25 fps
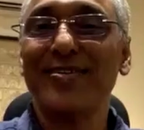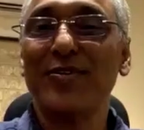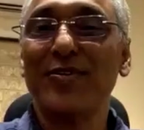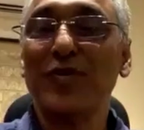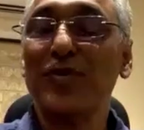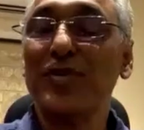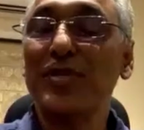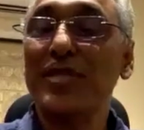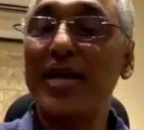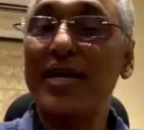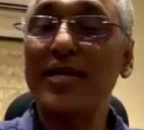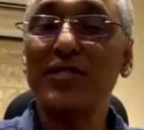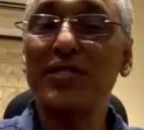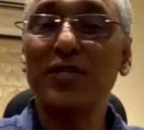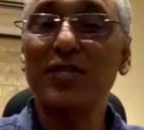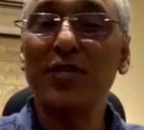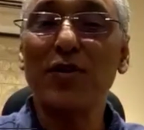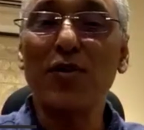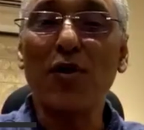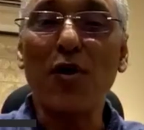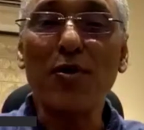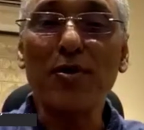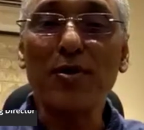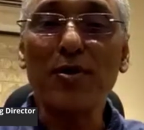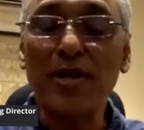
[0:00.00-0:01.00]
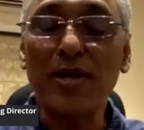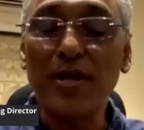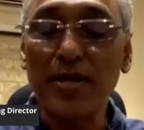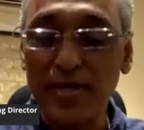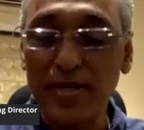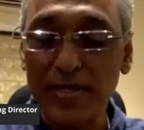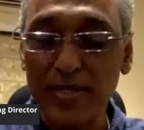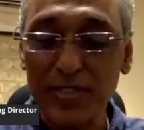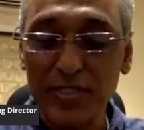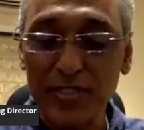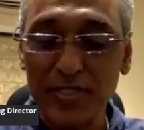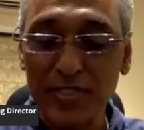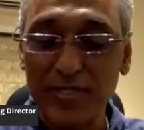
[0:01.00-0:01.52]
No, thanks a lot,
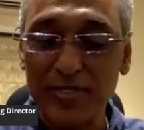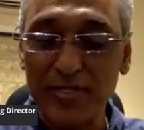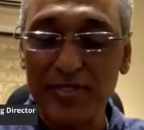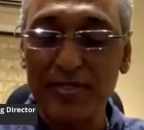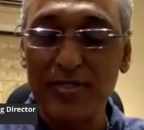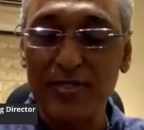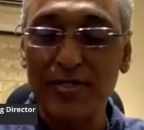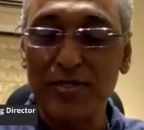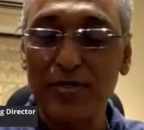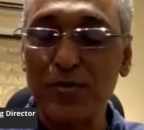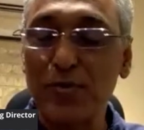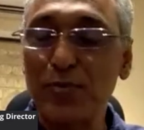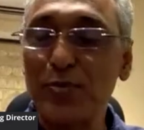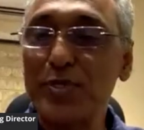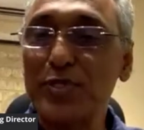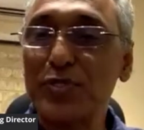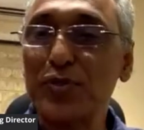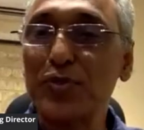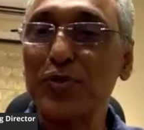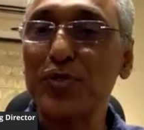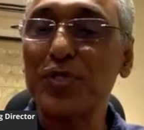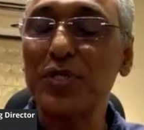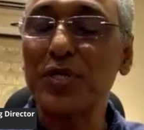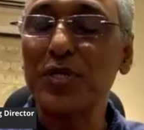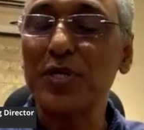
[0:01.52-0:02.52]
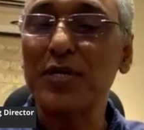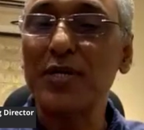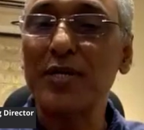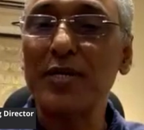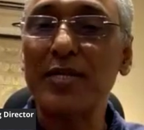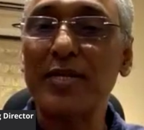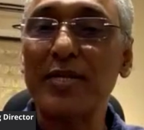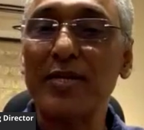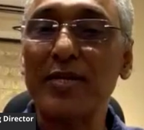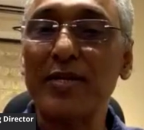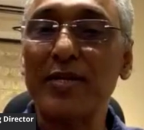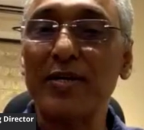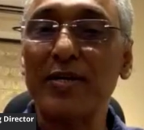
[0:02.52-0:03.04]
Rakesh. And, you know, we should
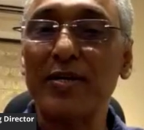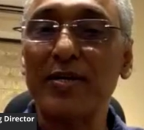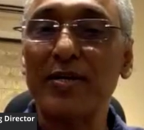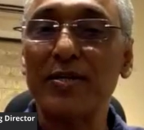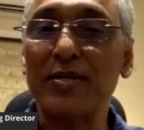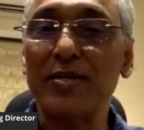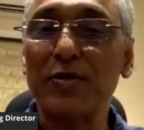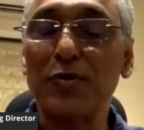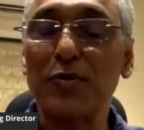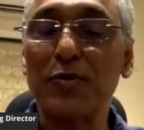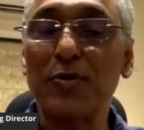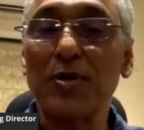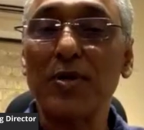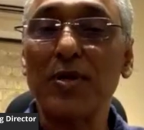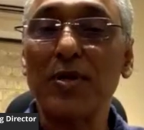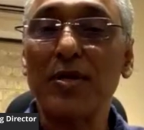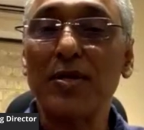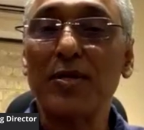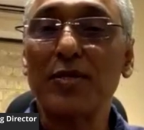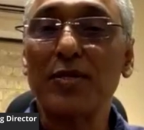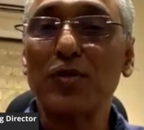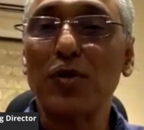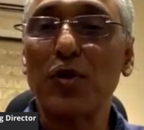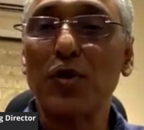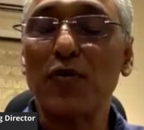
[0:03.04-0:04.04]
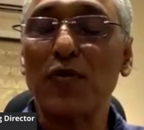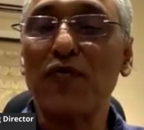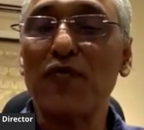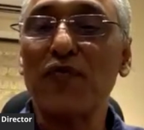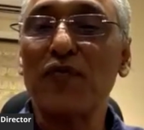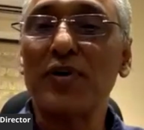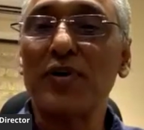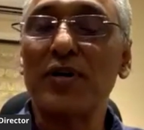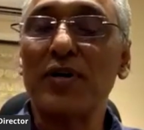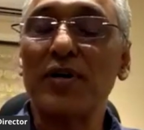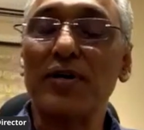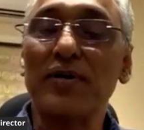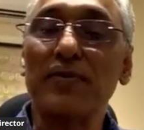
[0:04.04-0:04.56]
certainly, you know, sort
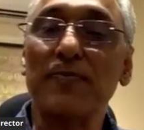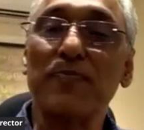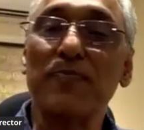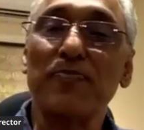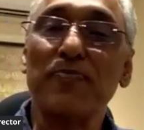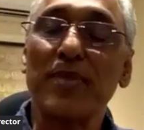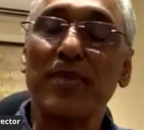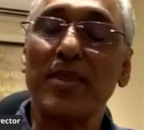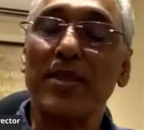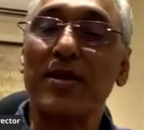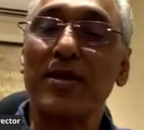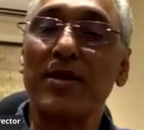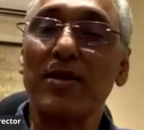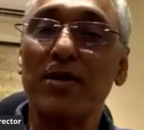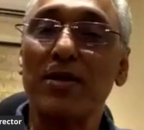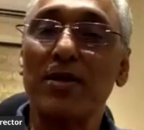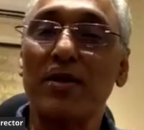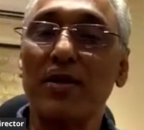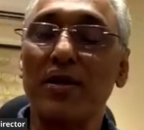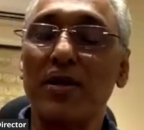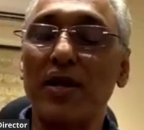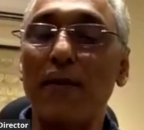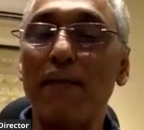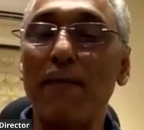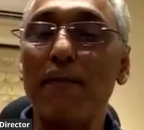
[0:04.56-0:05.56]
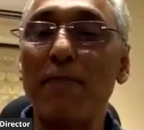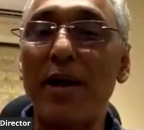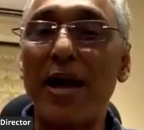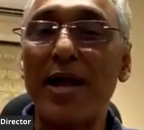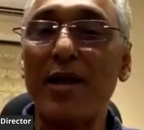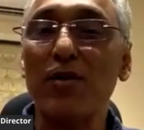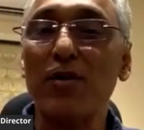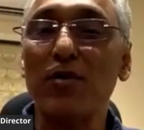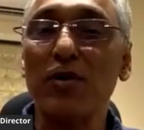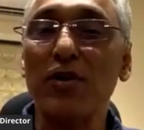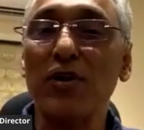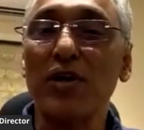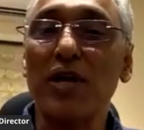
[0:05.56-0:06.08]
of come
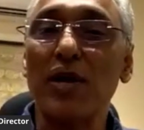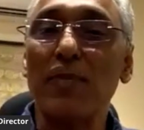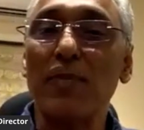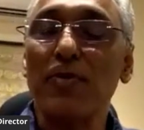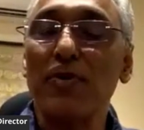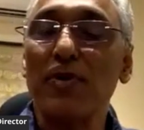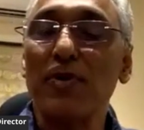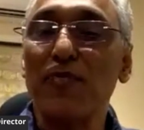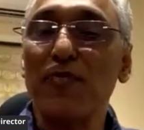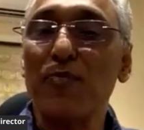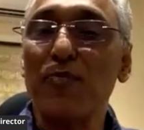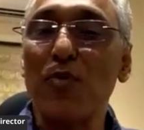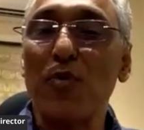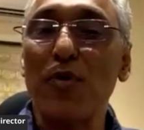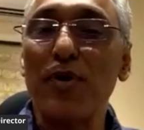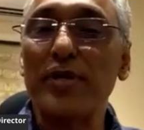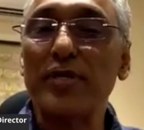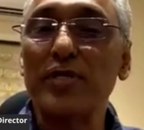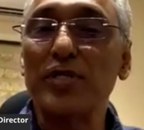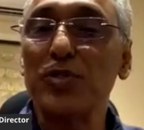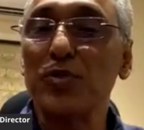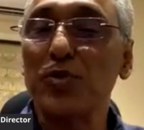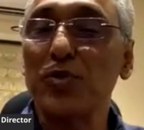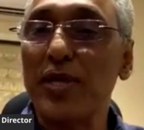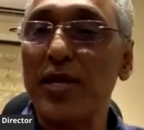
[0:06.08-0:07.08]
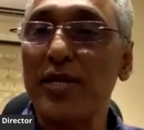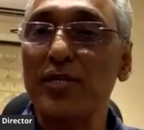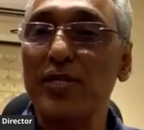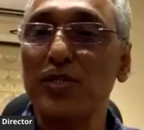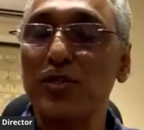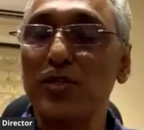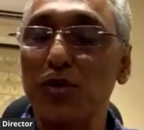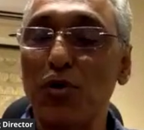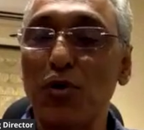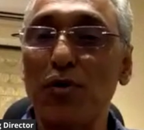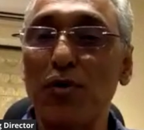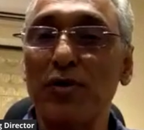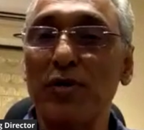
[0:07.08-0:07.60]
back on a couple of points so that
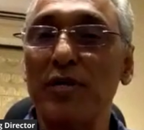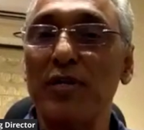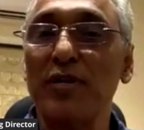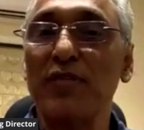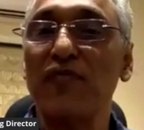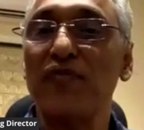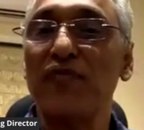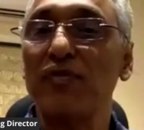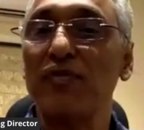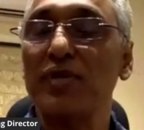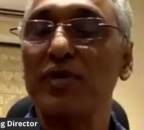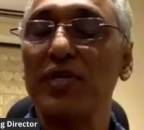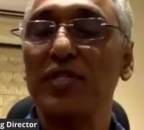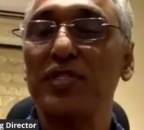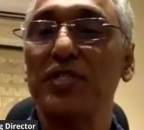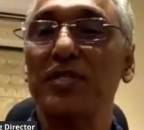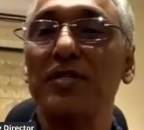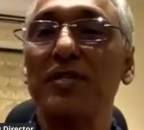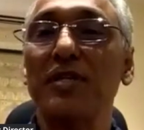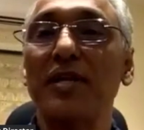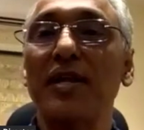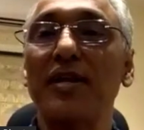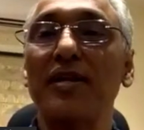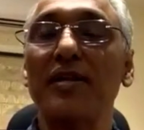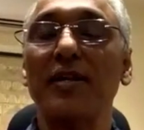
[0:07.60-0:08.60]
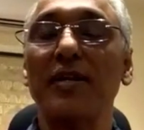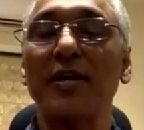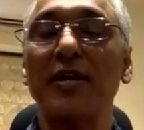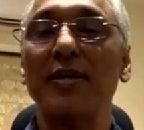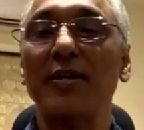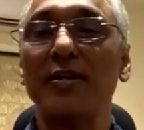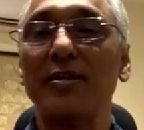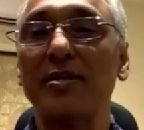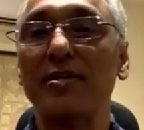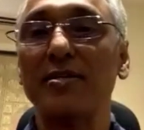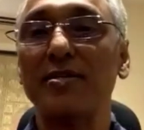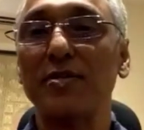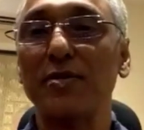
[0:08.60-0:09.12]
your information
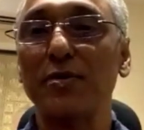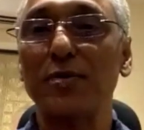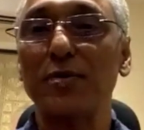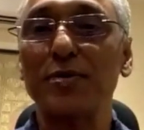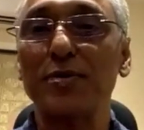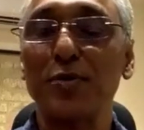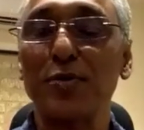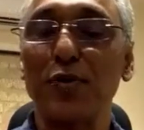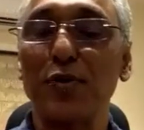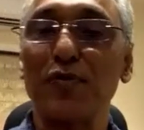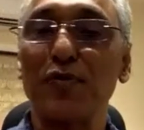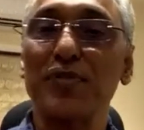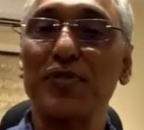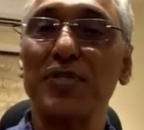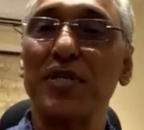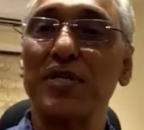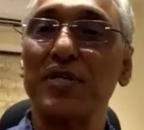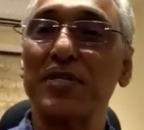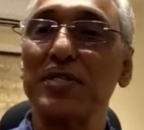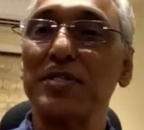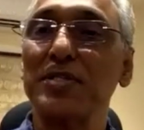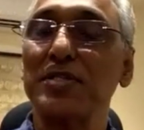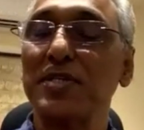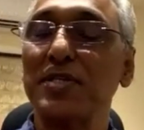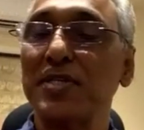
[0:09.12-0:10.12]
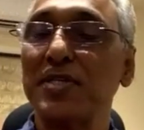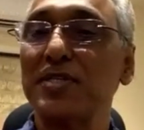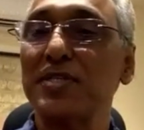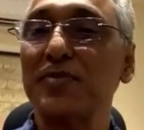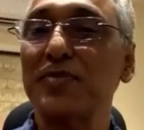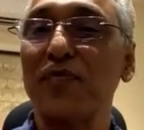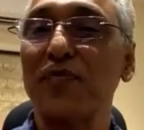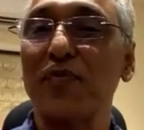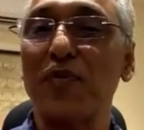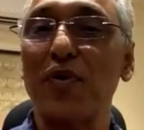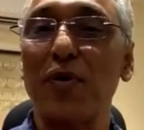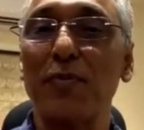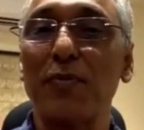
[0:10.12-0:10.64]
and, you know, sort of statistics
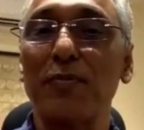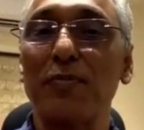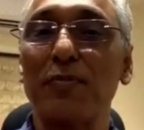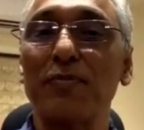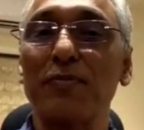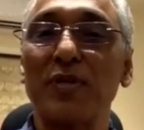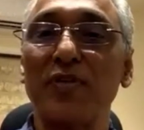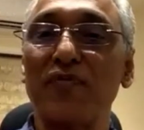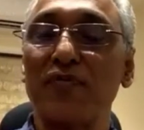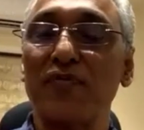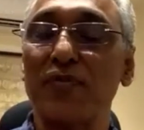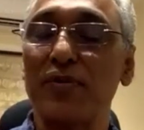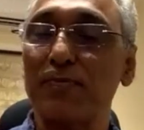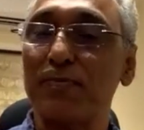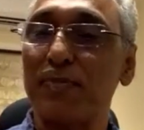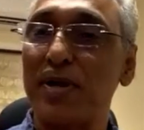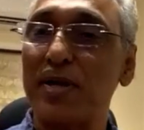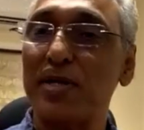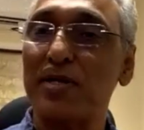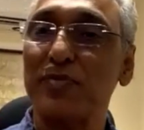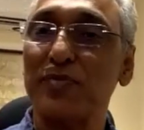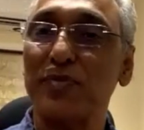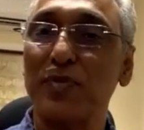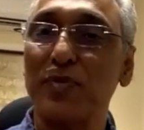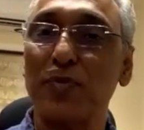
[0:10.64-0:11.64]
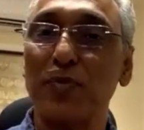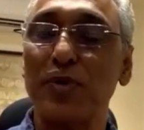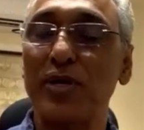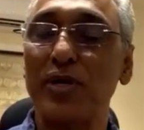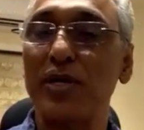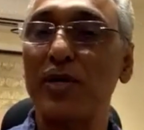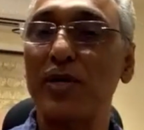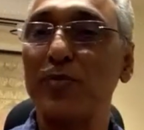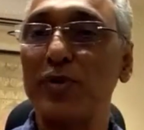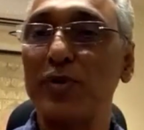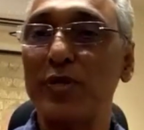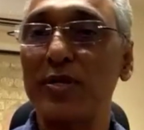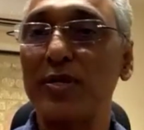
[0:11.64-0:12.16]
from different parts of the
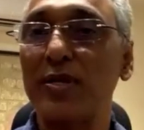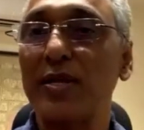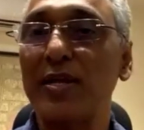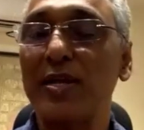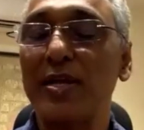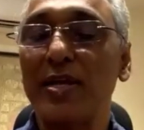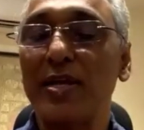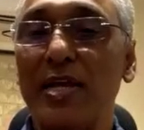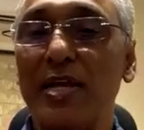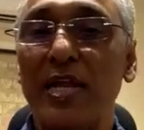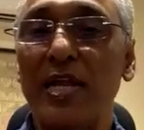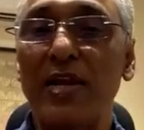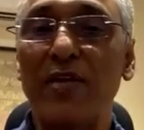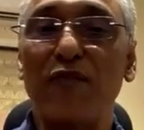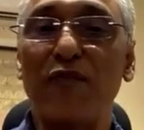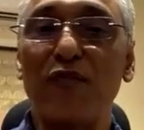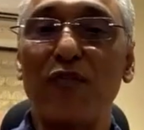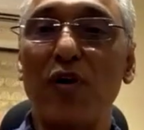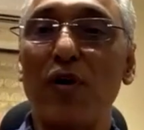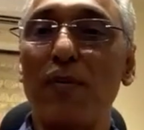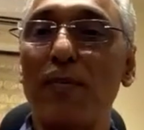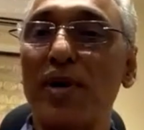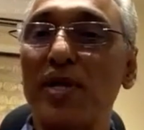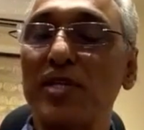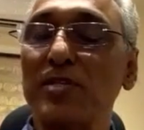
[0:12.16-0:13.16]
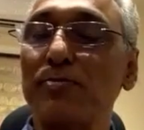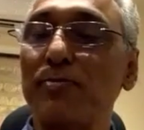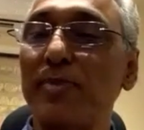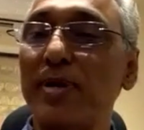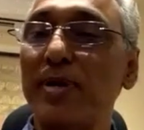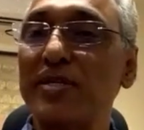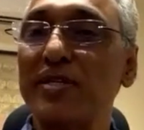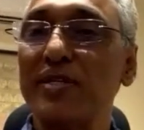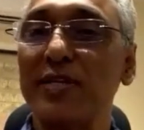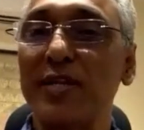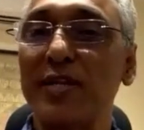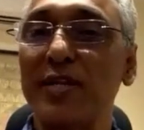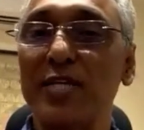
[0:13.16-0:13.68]
world will inform us
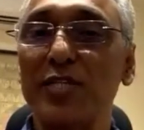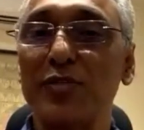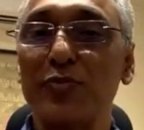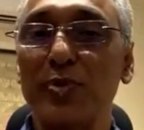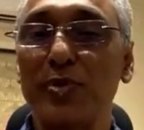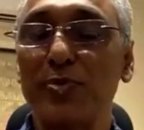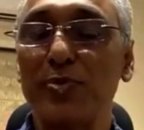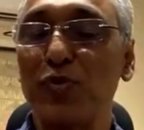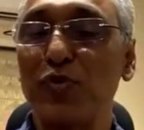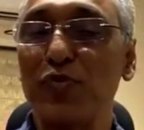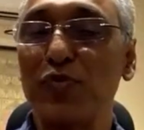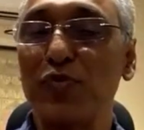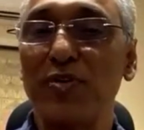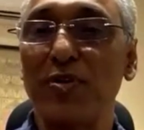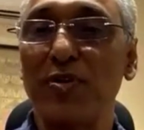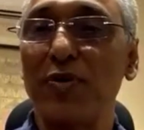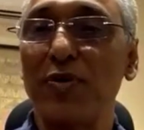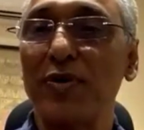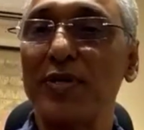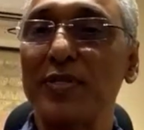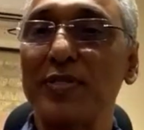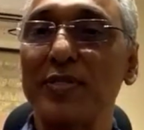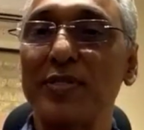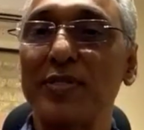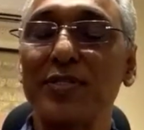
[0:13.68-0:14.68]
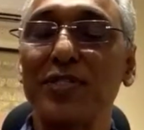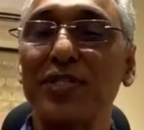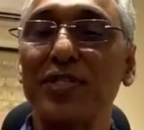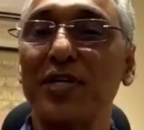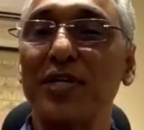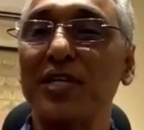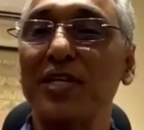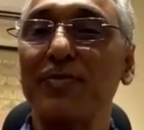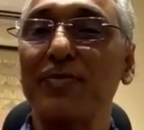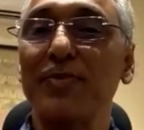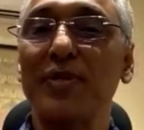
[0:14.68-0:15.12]
better as we move along in this journey.